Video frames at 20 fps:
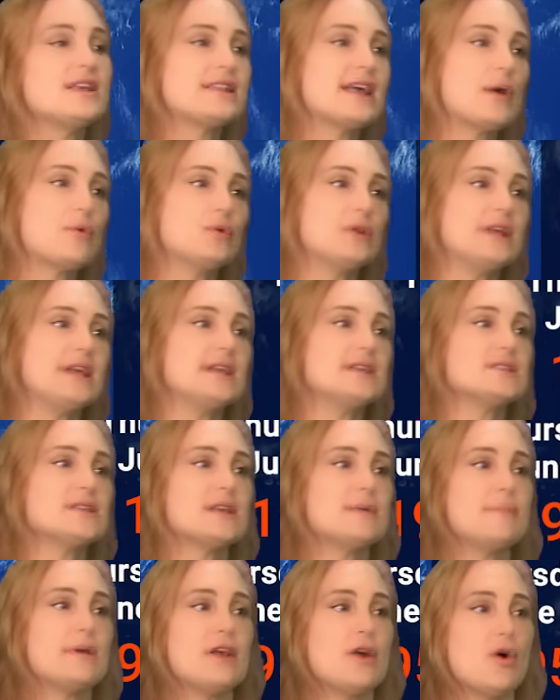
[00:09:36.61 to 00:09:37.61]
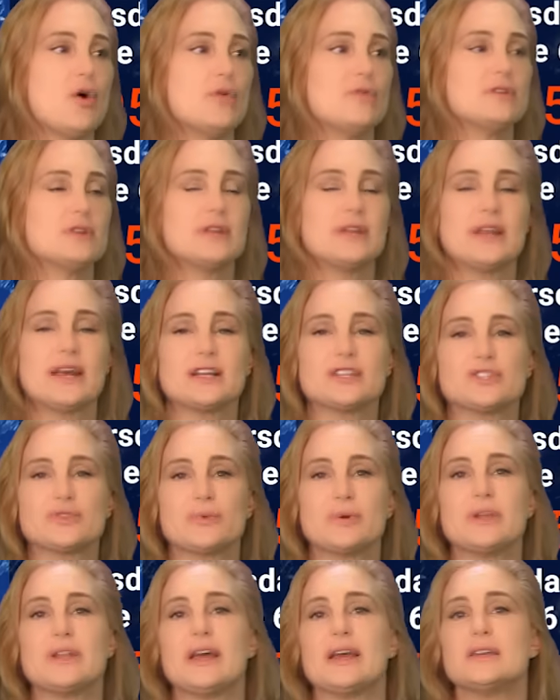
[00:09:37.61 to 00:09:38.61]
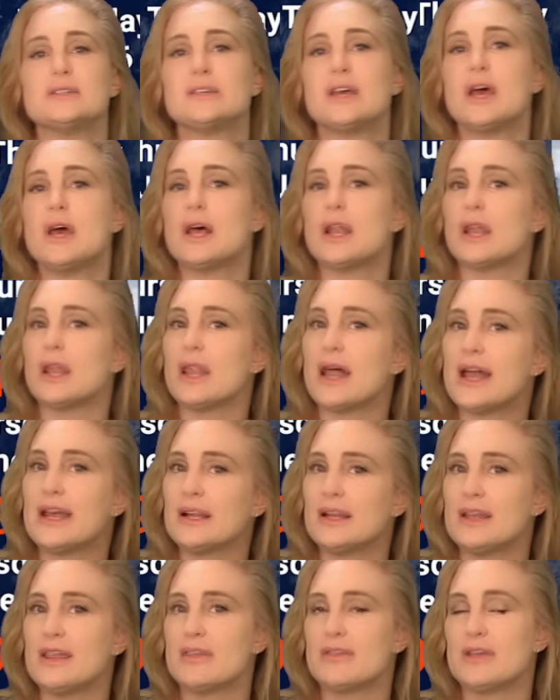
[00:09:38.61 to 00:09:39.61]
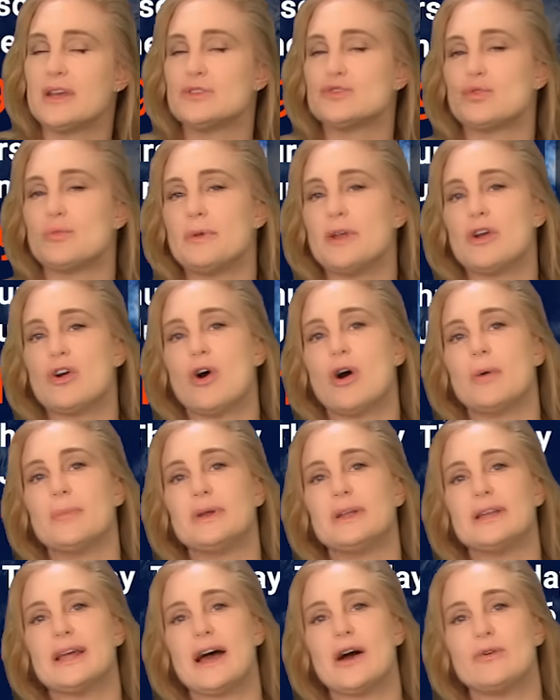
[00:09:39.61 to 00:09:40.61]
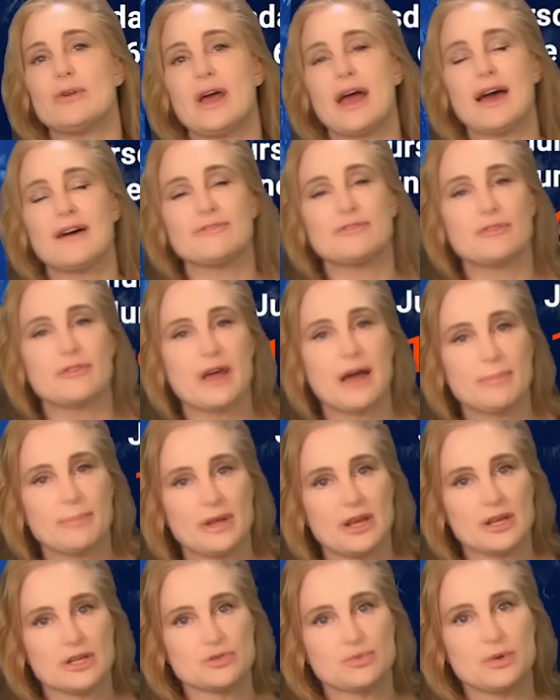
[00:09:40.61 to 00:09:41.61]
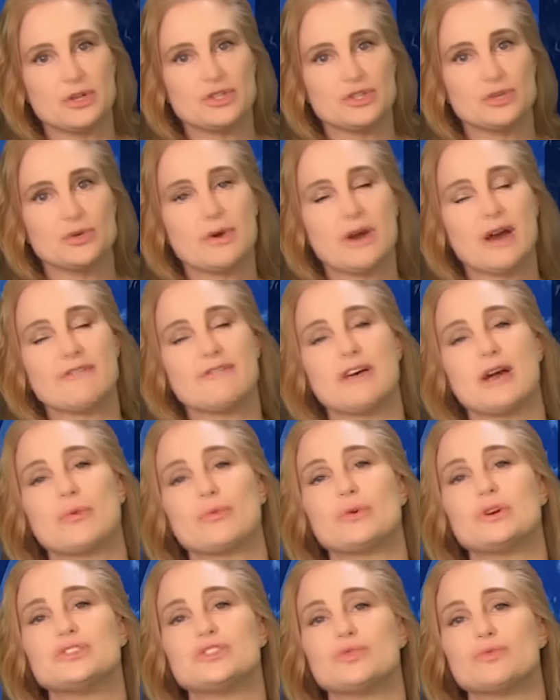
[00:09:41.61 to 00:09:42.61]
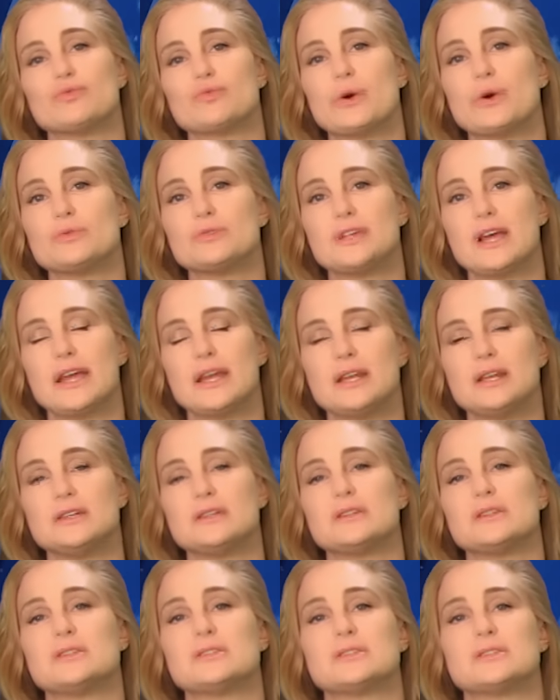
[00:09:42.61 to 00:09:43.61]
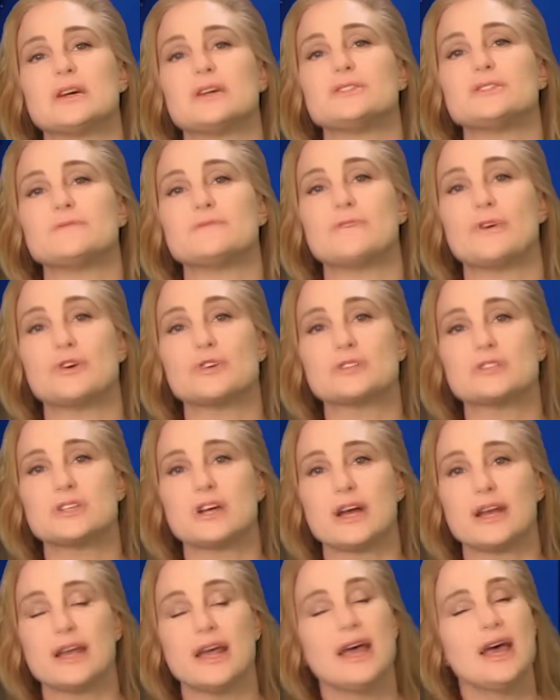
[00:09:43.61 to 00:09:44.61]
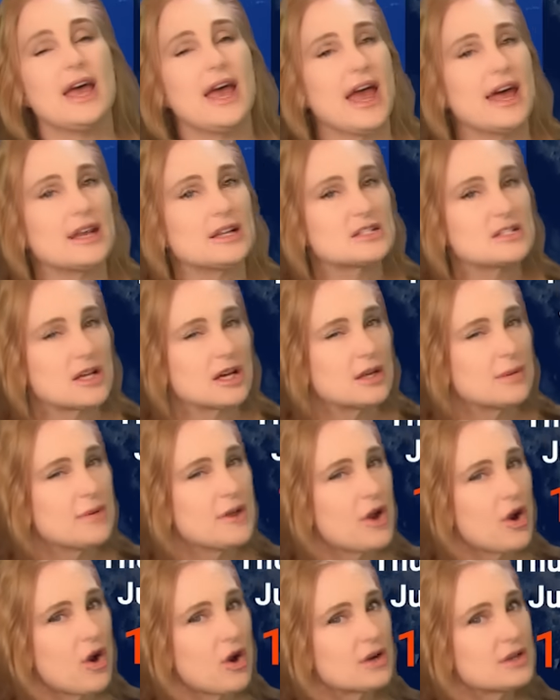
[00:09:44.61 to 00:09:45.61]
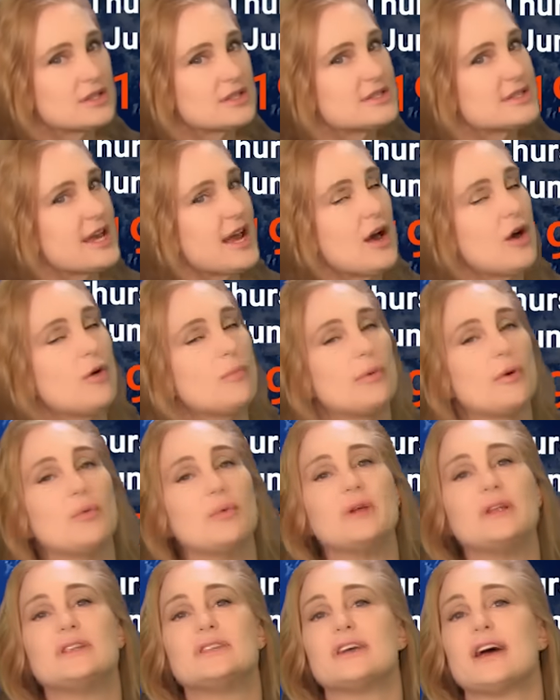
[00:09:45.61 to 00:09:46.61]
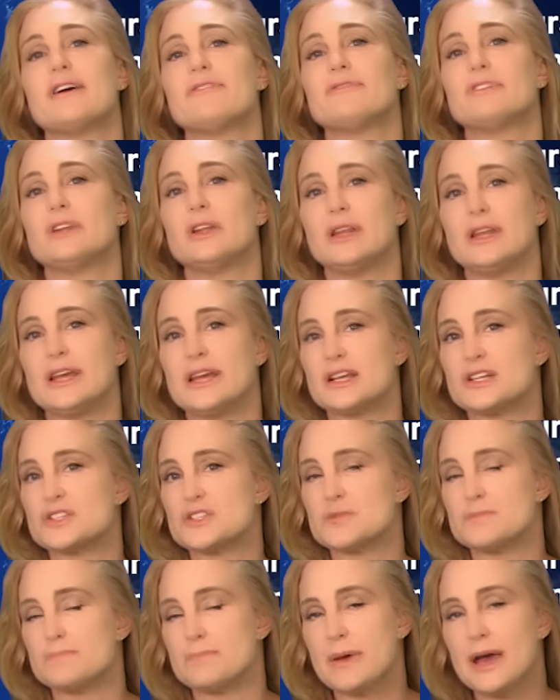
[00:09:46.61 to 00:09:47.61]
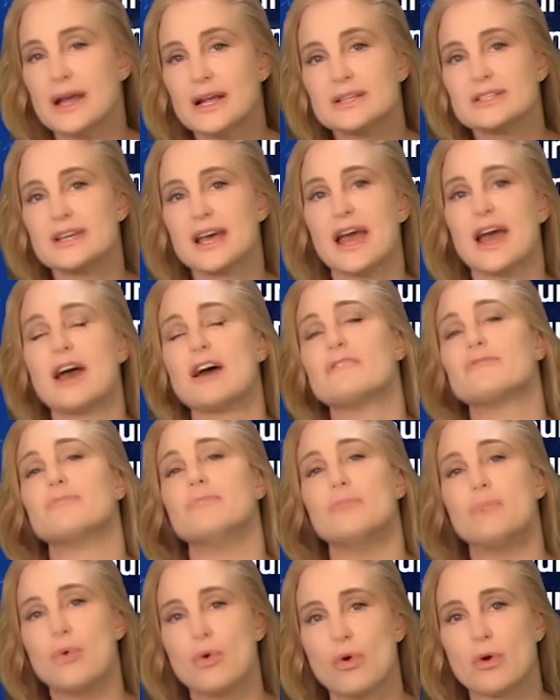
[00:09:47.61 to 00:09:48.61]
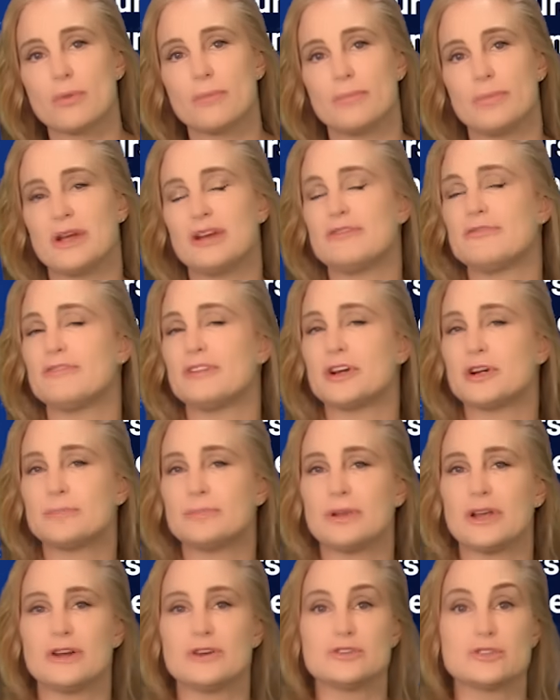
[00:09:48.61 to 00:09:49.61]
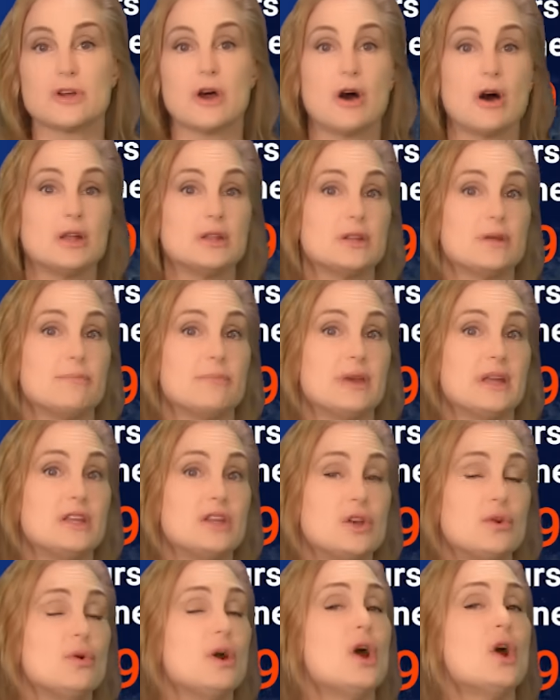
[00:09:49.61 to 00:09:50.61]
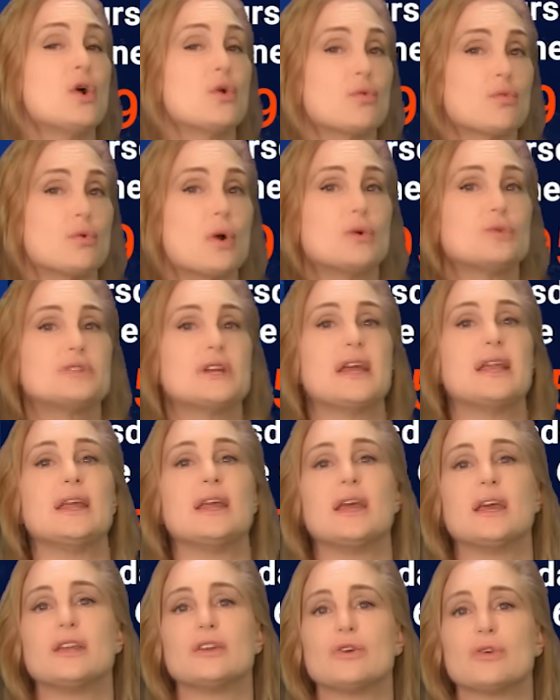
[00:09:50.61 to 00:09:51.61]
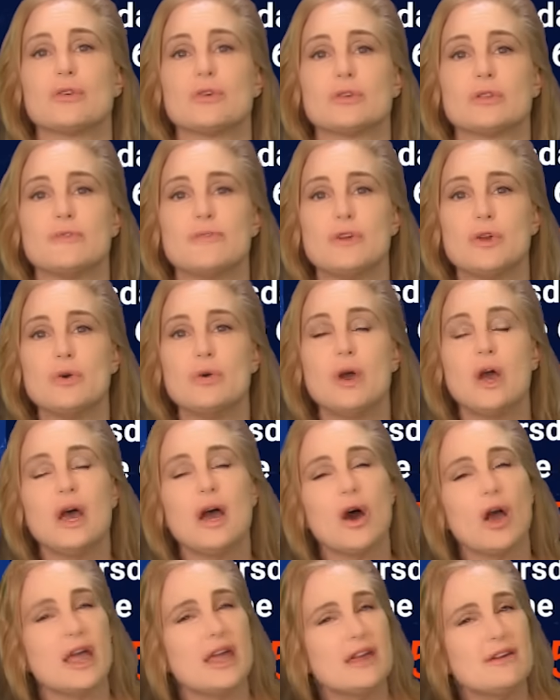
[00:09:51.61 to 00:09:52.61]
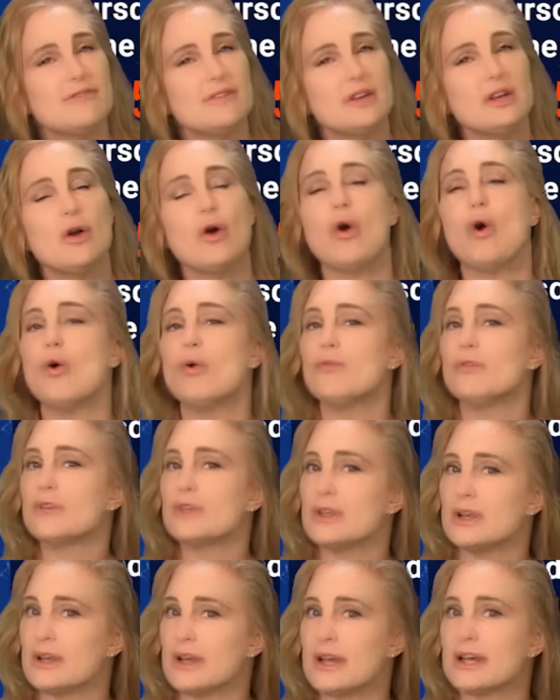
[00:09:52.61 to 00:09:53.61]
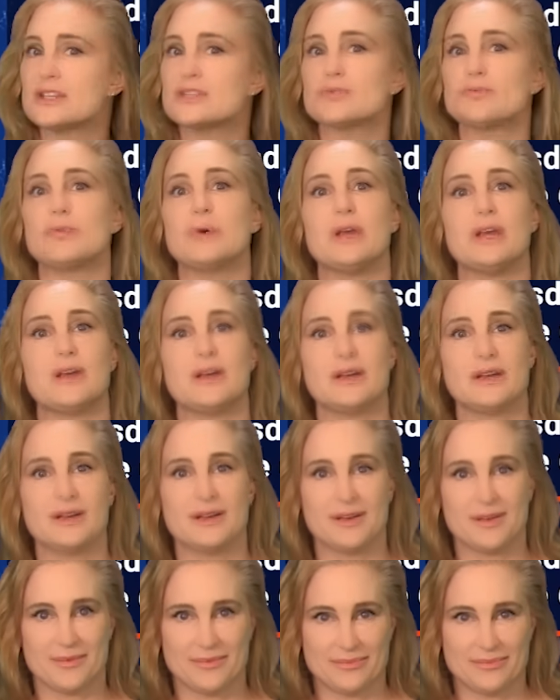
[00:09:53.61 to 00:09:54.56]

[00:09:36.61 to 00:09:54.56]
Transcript: That will easily be over the next 3 days. Likely things will be calming down after that because we do have that region rotating to the sun's far side, and it's going to be hard to tell, but we definitely expect to have more big flare players on the menu rotating into Earth view, even over the next week.